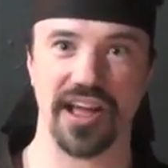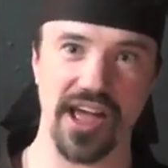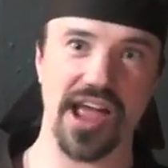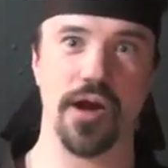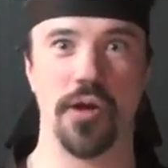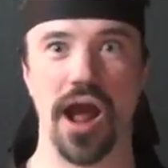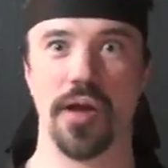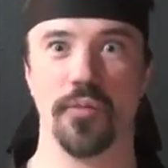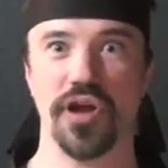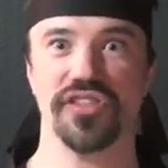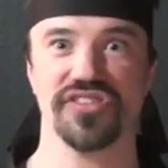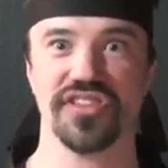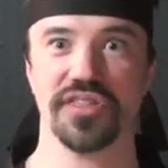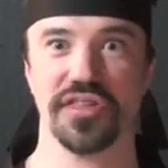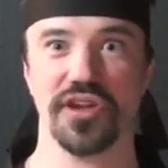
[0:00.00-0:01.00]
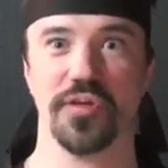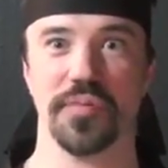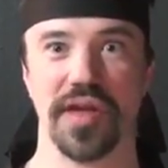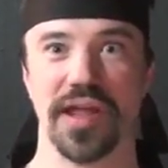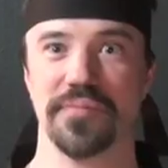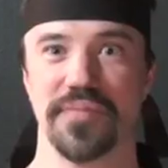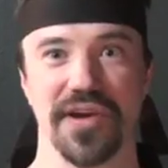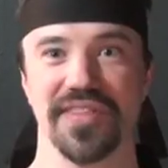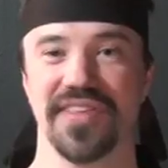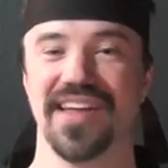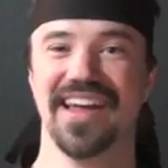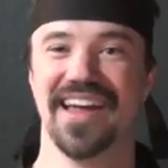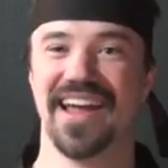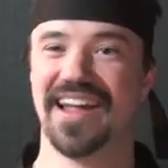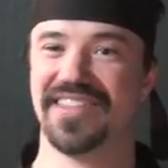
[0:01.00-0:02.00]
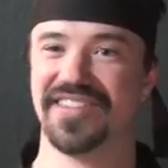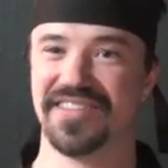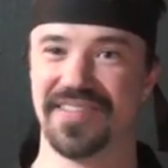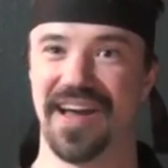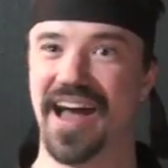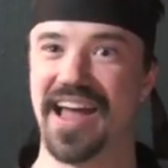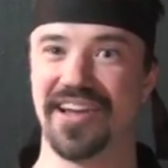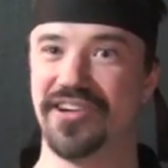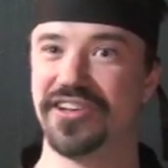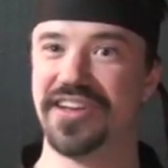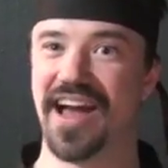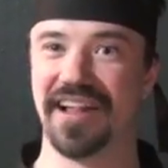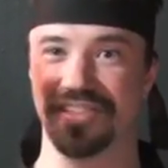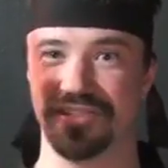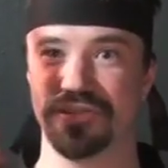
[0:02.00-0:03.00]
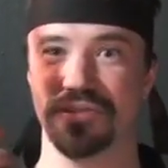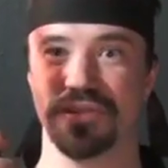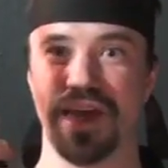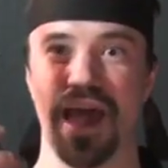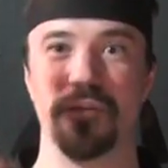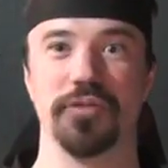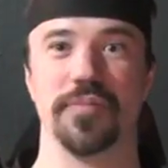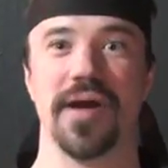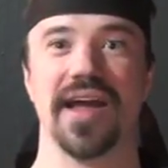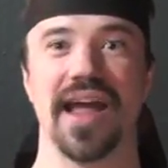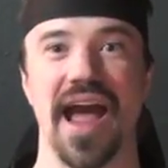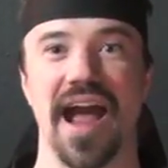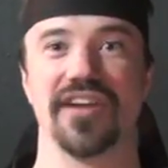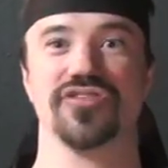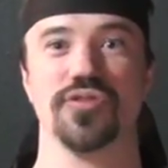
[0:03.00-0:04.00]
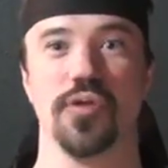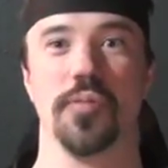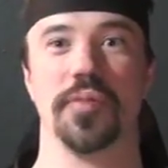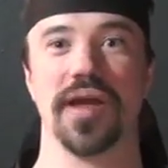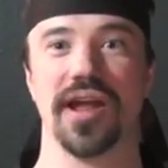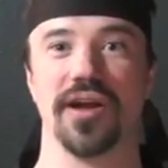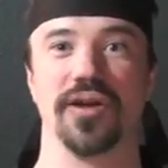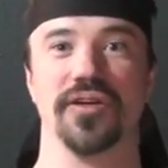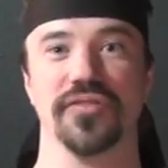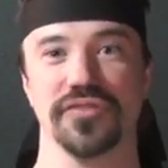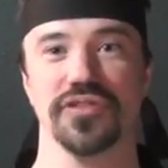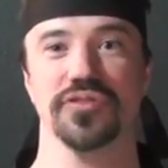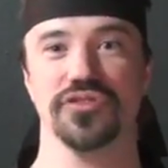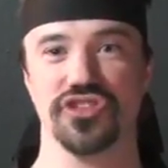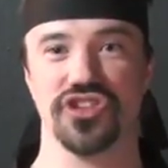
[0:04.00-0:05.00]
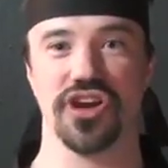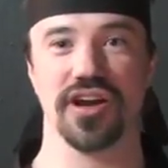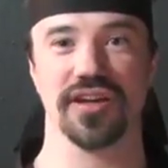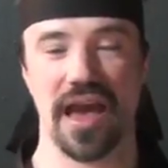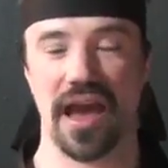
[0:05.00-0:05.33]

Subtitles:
Okay, I winced a little bit, but I could not do that with my actual pair of nunchuck.